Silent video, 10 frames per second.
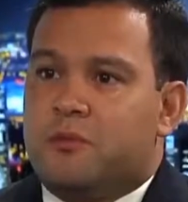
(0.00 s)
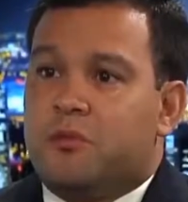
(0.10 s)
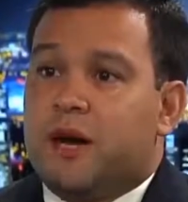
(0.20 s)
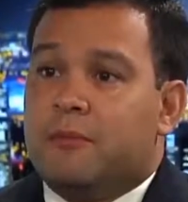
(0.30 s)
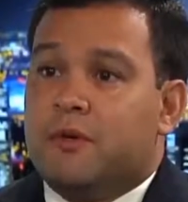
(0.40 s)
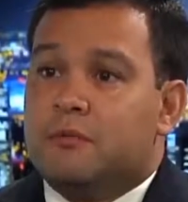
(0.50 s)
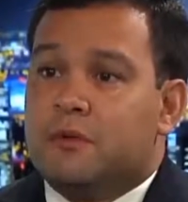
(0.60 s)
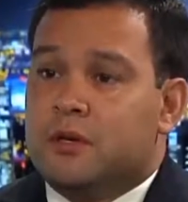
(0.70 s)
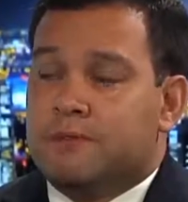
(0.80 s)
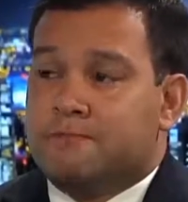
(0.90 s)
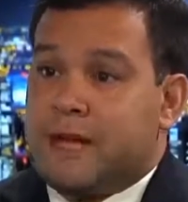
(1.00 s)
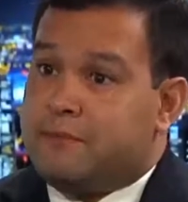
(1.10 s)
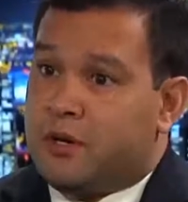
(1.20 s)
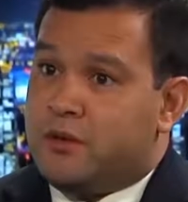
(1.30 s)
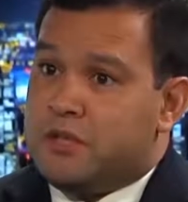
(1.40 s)
of the problem,
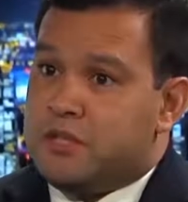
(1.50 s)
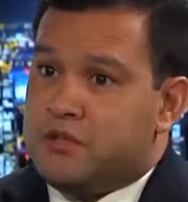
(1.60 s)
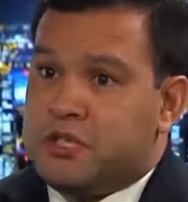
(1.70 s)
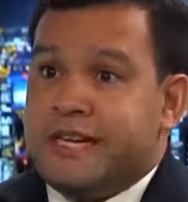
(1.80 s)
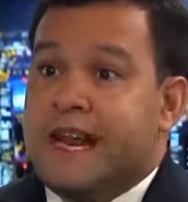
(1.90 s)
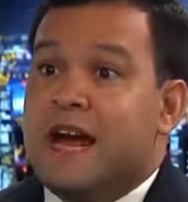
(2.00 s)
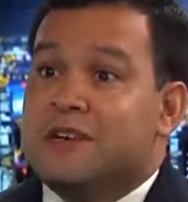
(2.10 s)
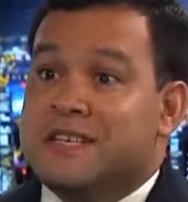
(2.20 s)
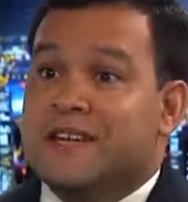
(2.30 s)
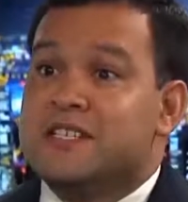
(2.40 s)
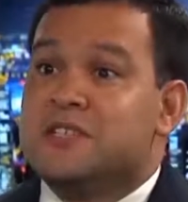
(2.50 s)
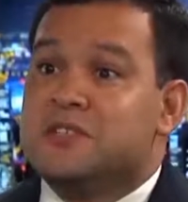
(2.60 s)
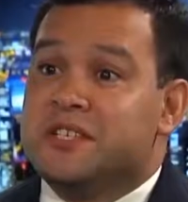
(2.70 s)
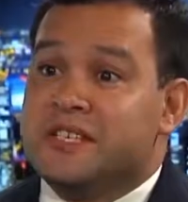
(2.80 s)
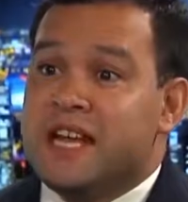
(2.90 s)
not part of the solution, and now he's got
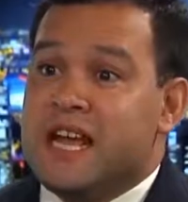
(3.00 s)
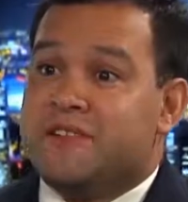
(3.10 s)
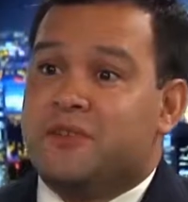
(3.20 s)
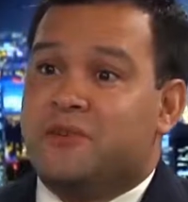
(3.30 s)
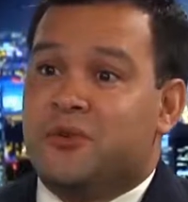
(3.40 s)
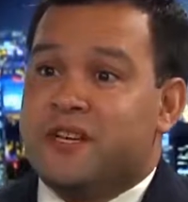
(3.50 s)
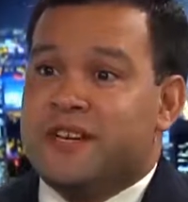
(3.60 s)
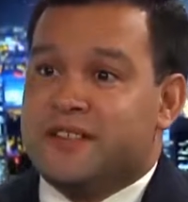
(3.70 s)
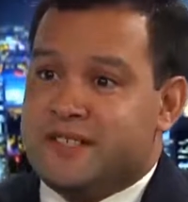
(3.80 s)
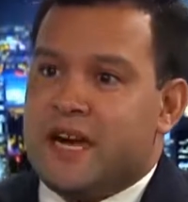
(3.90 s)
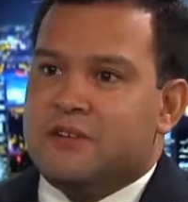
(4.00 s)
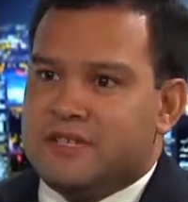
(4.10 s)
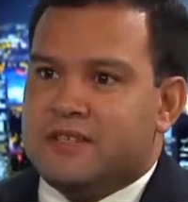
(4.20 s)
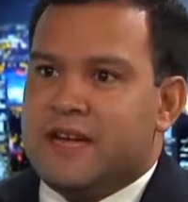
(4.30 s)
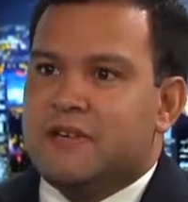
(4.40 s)
solutions. After 40 years, now
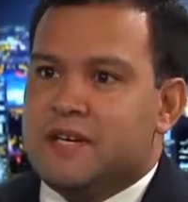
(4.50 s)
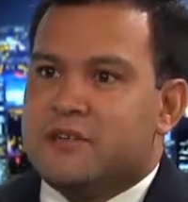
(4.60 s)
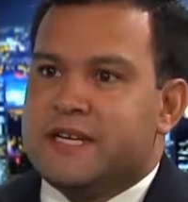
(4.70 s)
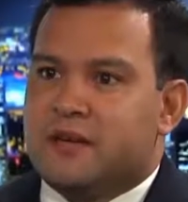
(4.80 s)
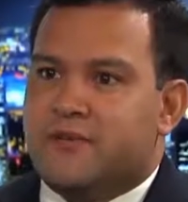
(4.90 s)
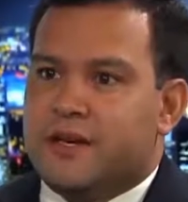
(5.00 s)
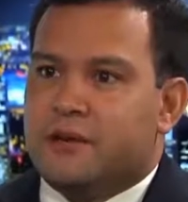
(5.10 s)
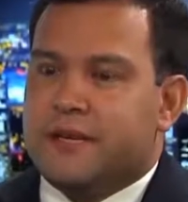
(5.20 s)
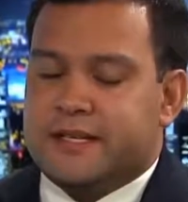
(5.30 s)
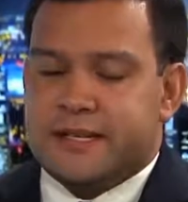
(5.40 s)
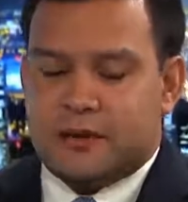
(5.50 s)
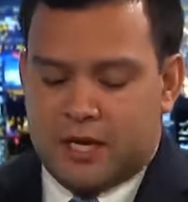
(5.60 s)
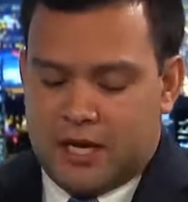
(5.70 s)
he knows how to figure things out.